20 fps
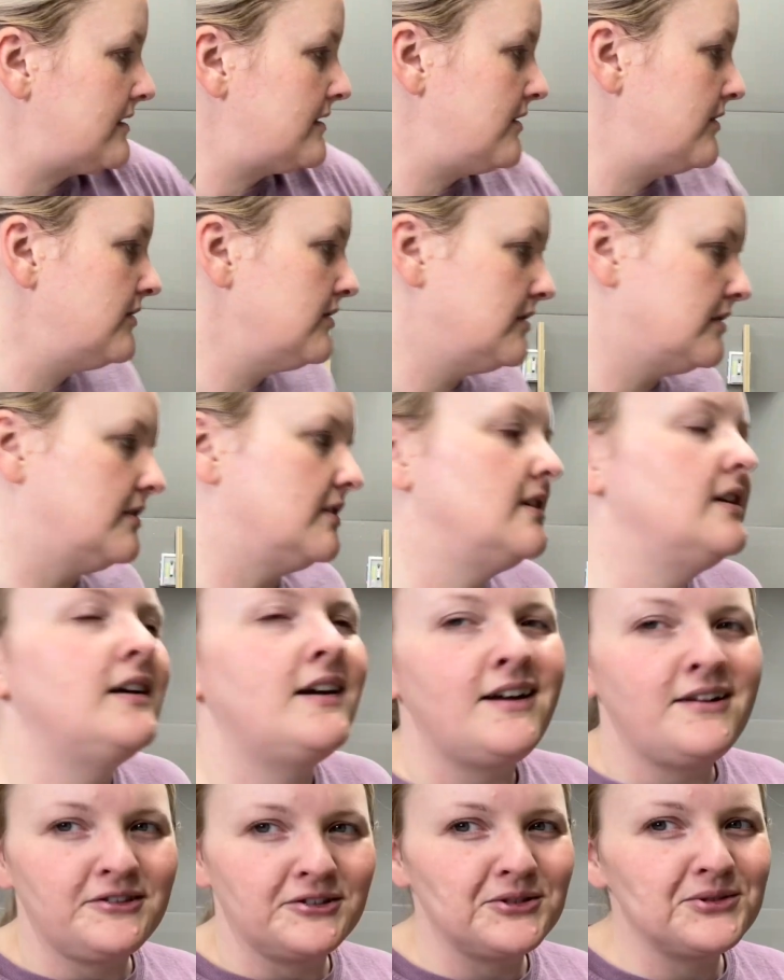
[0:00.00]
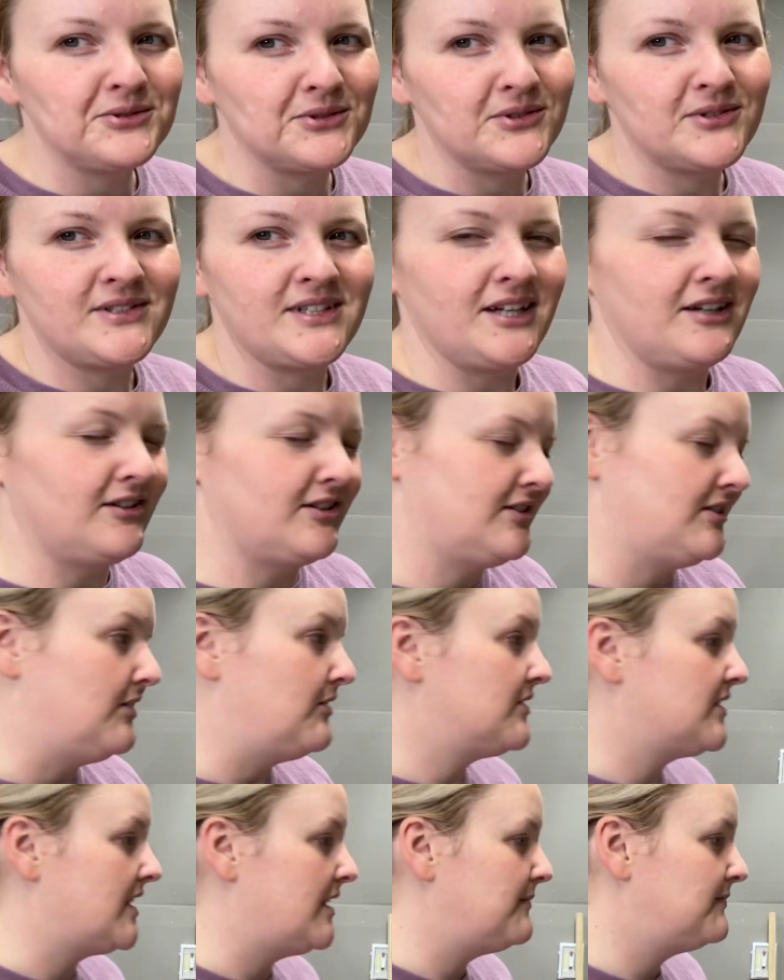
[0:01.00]
Those will sell in no
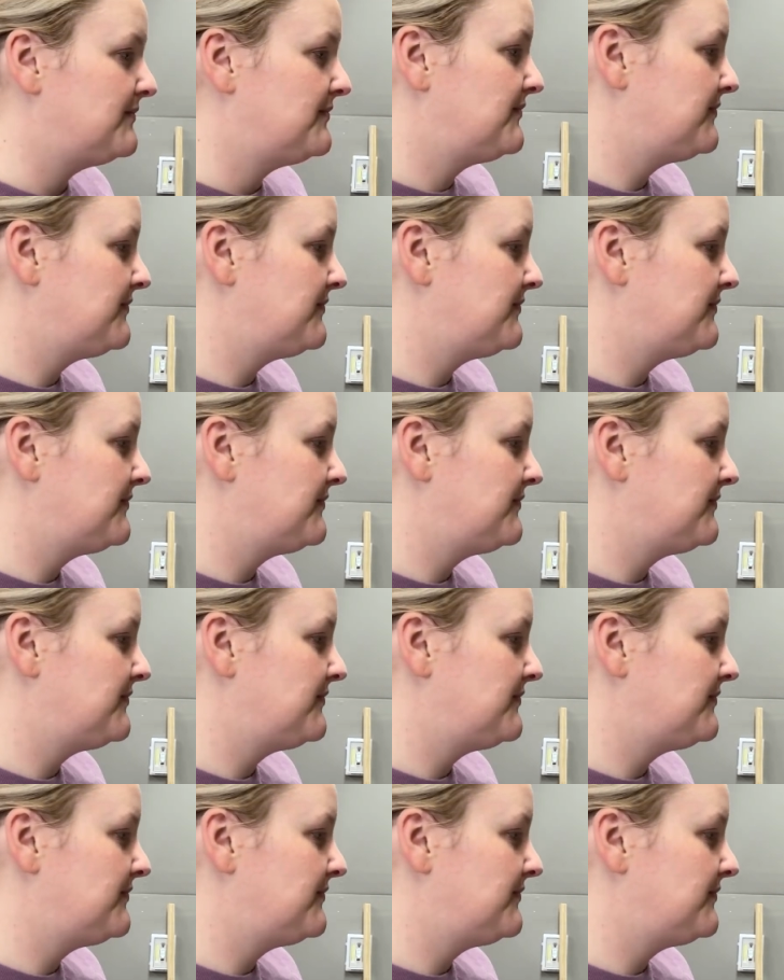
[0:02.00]
time.